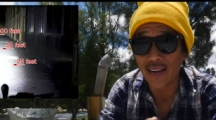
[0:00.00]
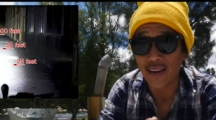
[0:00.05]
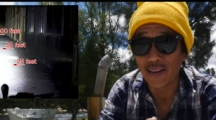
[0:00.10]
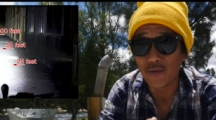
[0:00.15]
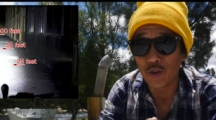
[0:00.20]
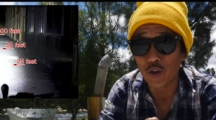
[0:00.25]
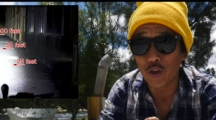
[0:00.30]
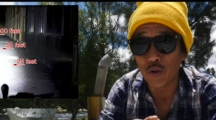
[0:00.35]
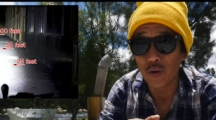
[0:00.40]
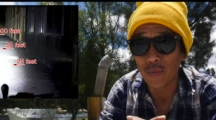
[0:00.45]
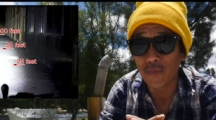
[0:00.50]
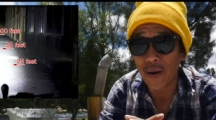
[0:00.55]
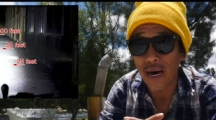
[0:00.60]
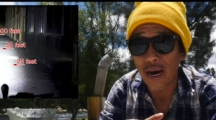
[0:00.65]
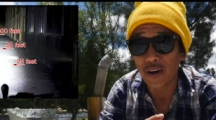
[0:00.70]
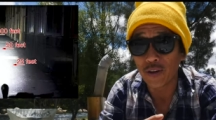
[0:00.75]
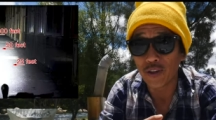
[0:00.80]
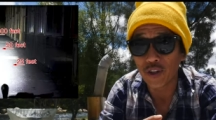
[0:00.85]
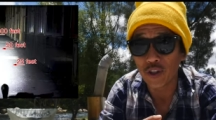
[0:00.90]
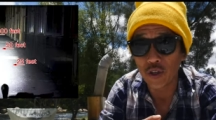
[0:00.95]
gives you
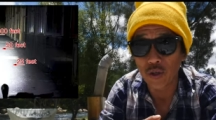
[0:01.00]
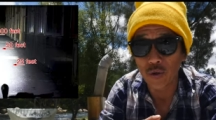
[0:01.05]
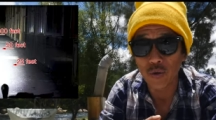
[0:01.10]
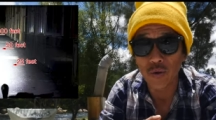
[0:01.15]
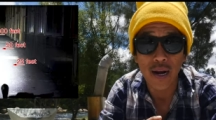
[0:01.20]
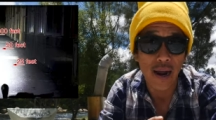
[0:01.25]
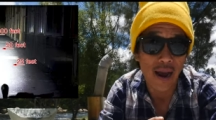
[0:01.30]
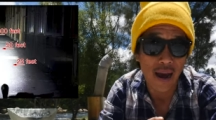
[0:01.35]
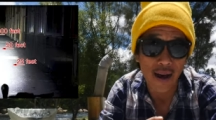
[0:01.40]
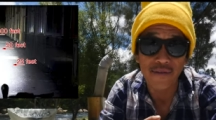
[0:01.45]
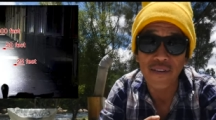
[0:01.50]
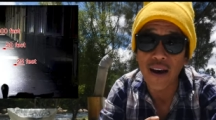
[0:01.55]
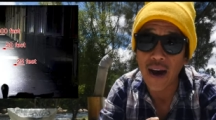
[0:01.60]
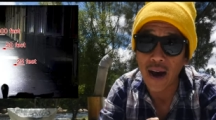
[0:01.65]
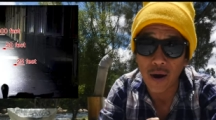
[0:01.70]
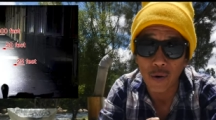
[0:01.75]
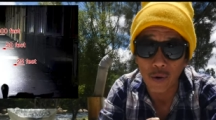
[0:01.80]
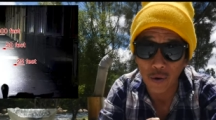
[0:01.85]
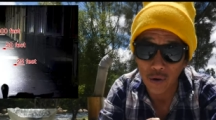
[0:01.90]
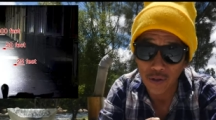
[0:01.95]
about two and a half
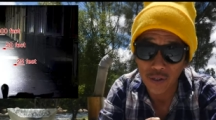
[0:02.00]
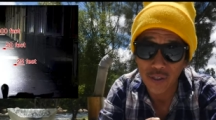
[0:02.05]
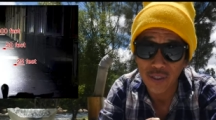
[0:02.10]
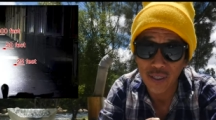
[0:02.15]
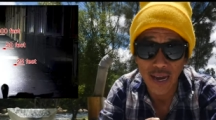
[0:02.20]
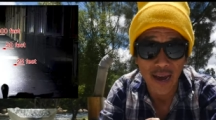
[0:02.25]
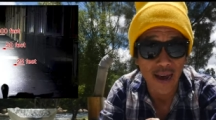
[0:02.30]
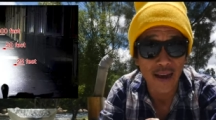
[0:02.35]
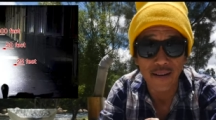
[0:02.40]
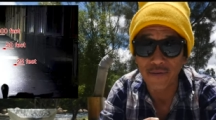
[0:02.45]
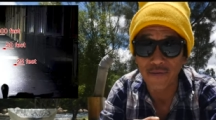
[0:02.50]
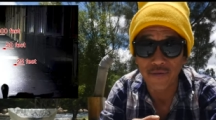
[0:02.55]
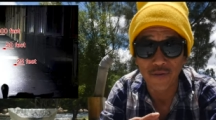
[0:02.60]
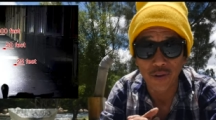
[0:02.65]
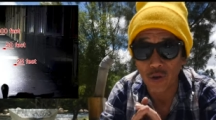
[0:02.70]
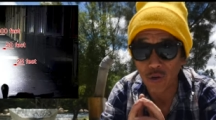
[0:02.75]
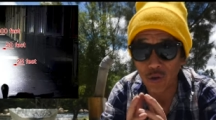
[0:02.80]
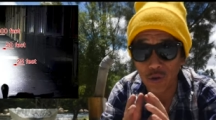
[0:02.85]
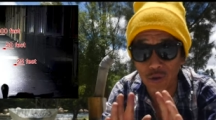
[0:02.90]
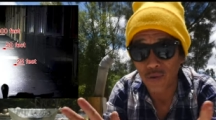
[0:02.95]
hours at
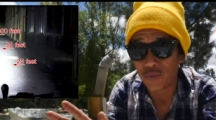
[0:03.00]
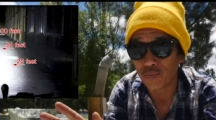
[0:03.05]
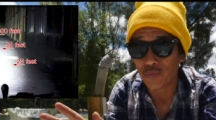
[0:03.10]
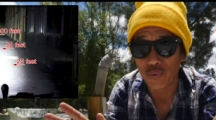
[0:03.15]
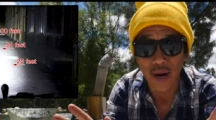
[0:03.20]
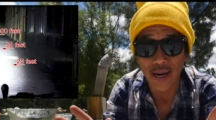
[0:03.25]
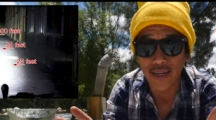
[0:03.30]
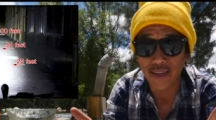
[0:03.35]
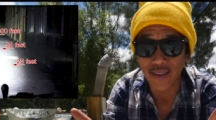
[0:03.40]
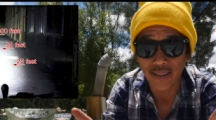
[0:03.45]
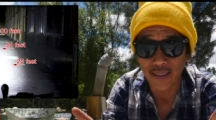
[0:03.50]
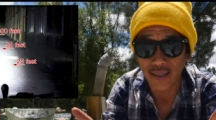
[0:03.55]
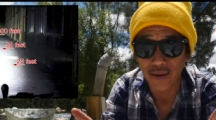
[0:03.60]
full brightness